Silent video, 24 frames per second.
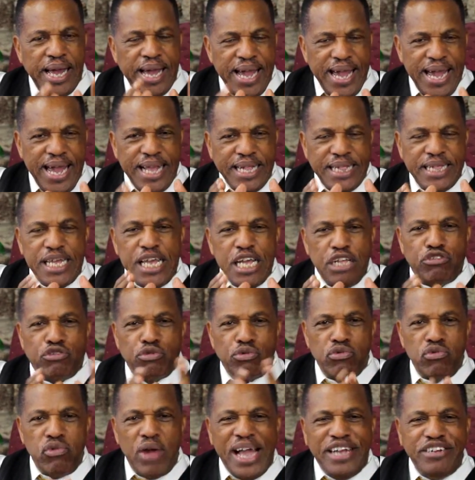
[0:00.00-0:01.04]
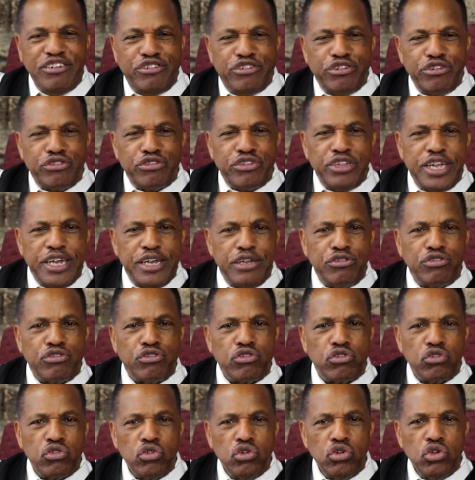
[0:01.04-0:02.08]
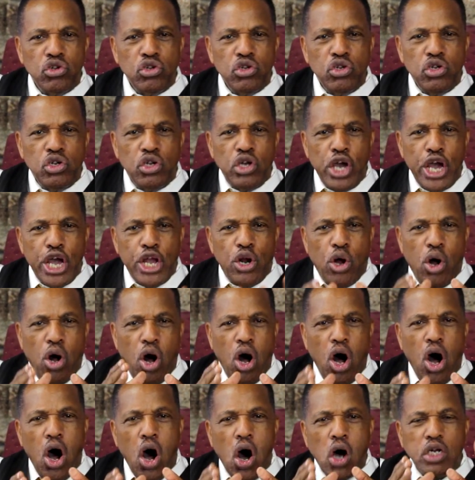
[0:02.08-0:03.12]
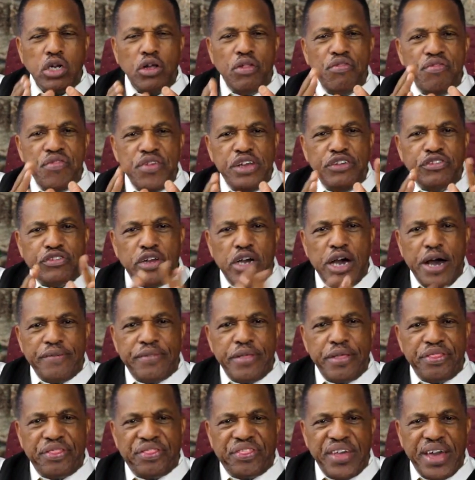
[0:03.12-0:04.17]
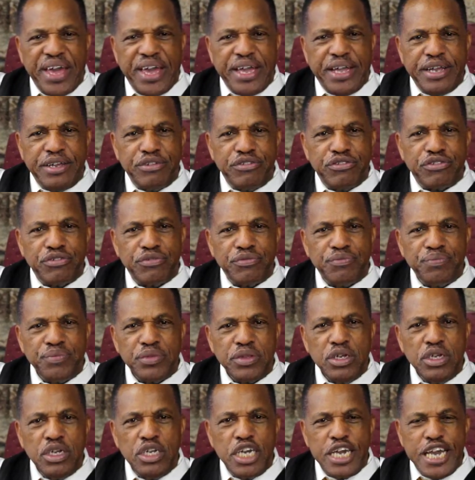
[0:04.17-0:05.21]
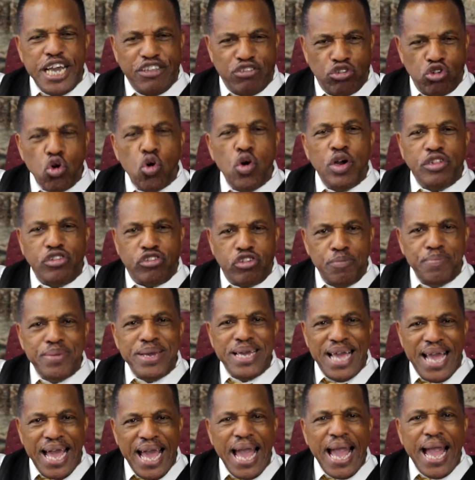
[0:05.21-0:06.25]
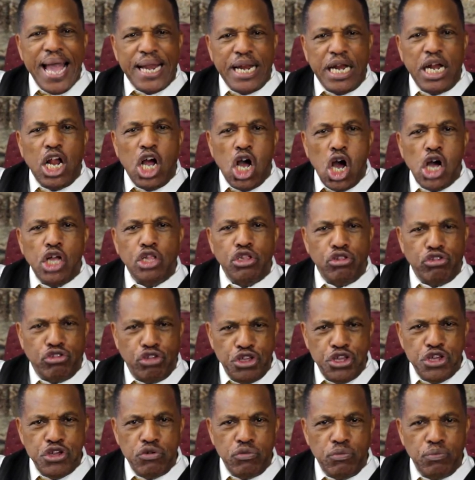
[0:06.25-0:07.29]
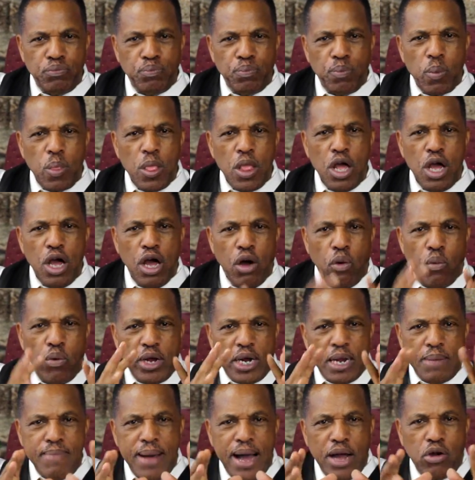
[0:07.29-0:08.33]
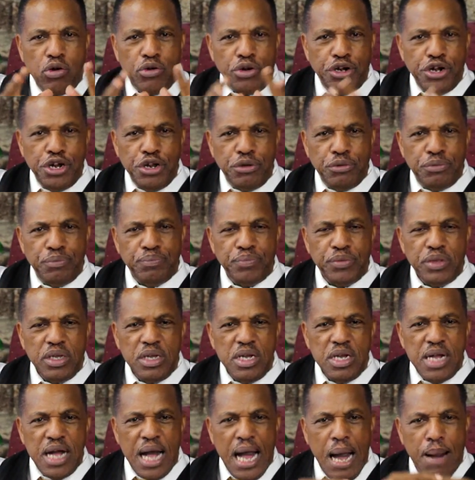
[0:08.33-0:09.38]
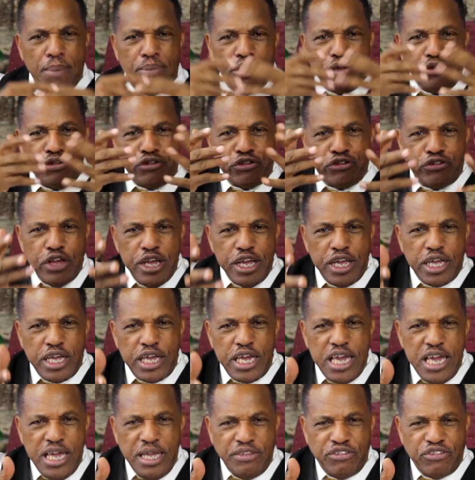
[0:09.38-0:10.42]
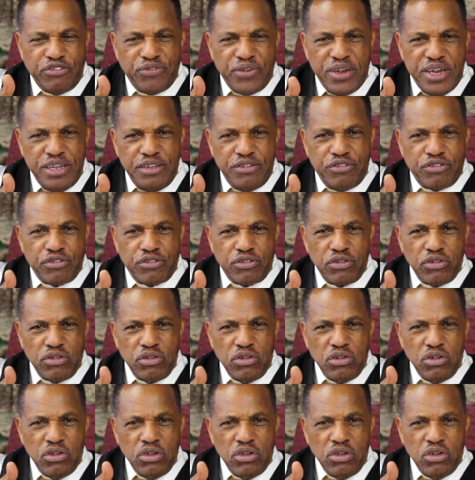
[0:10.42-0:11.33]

and his righteousness, and all of these other things is going to be added unto you. What am I going to do? I'm going to seek his face.